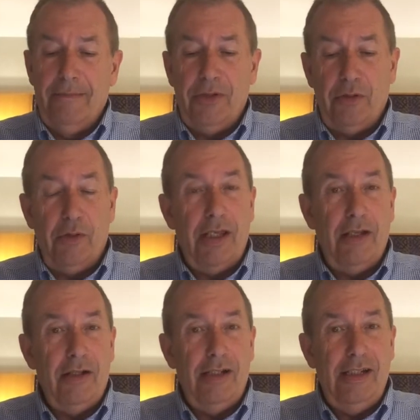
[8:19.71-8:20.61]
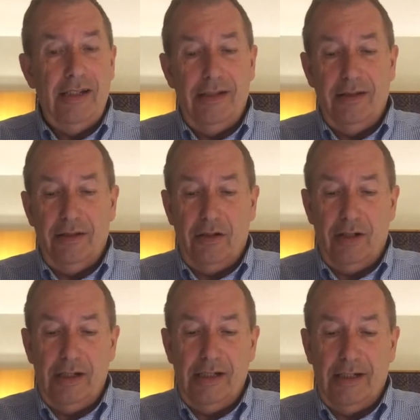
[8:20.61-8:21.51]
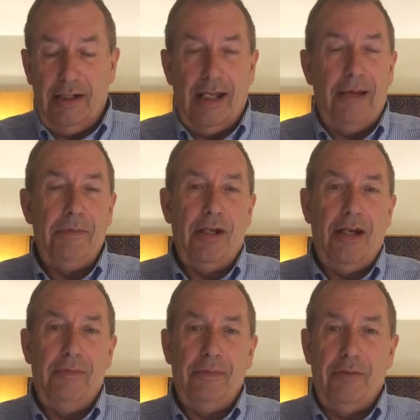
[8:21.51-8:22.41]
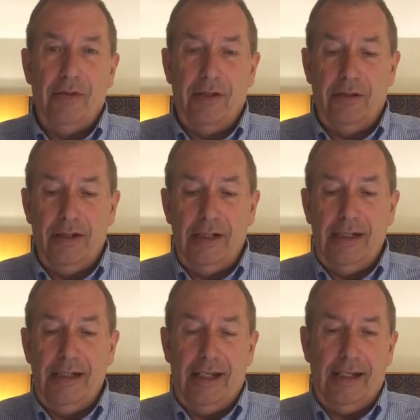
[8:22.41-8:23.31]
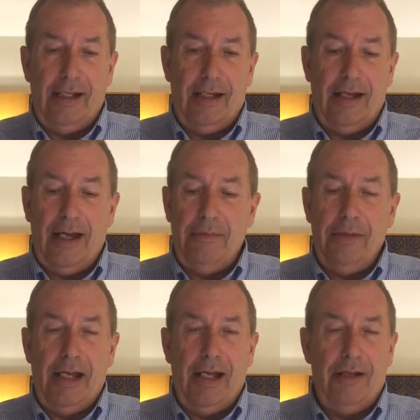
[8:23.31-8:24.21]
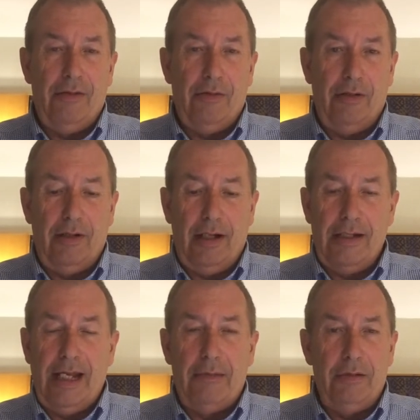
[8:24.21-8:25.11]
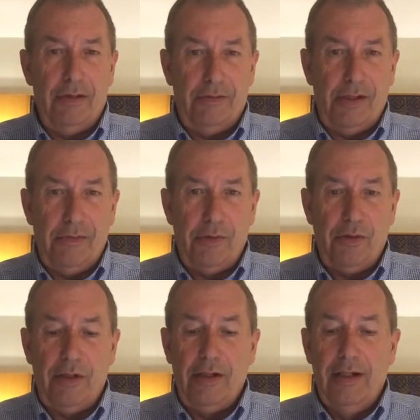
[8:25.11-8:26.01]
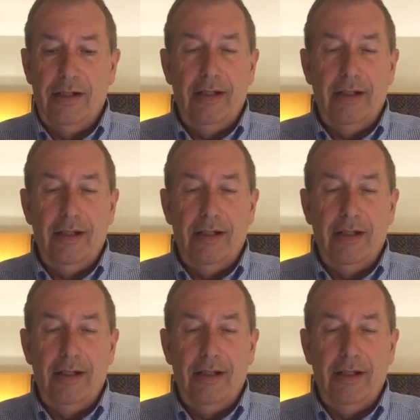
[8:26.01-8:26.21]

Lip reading: So what are they going to need? They're going to need a laptop, or they're going to need a iPad or a tablet of some sort.